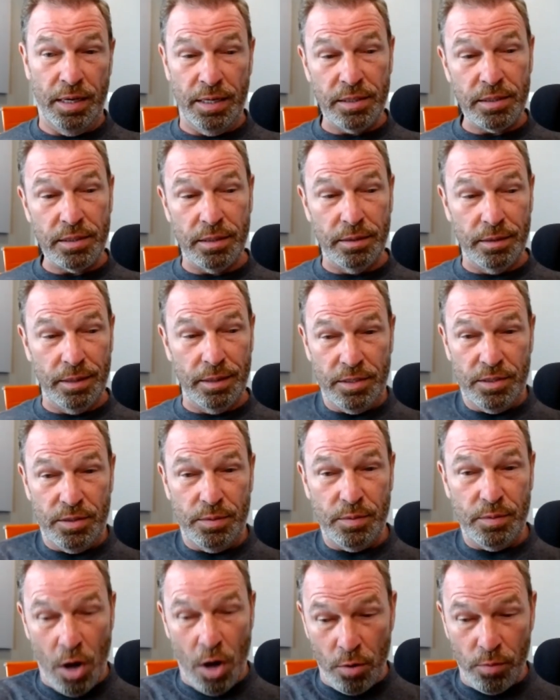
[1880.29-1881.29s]
And it's,
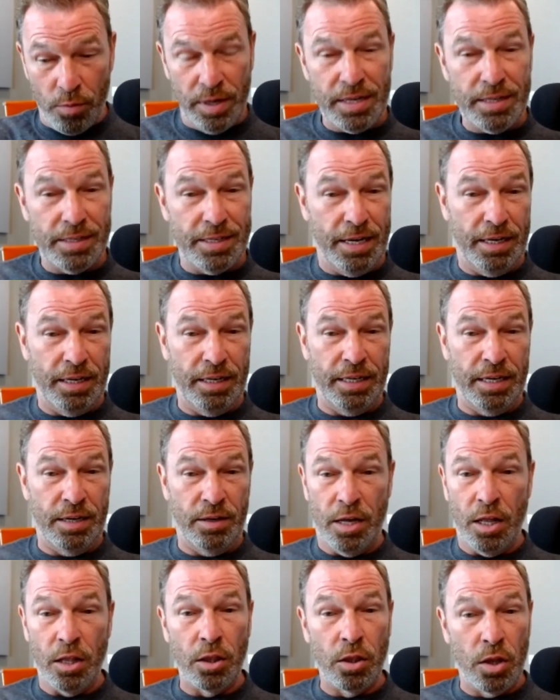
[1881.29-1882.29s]
it's already taking
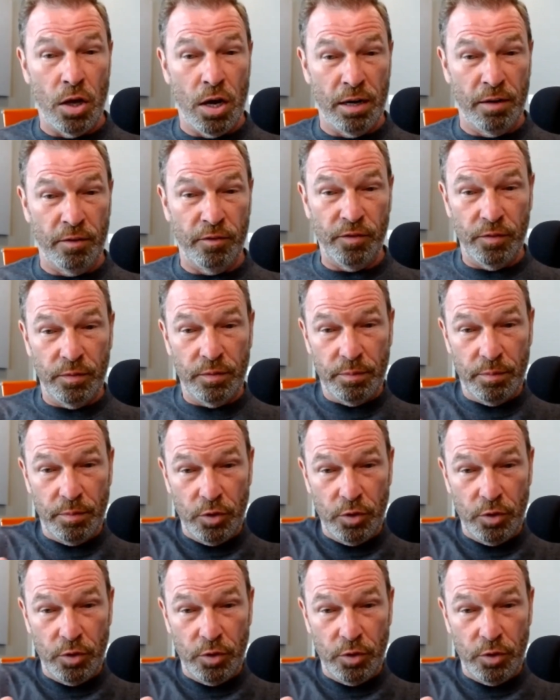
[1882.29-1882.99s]
out a lot of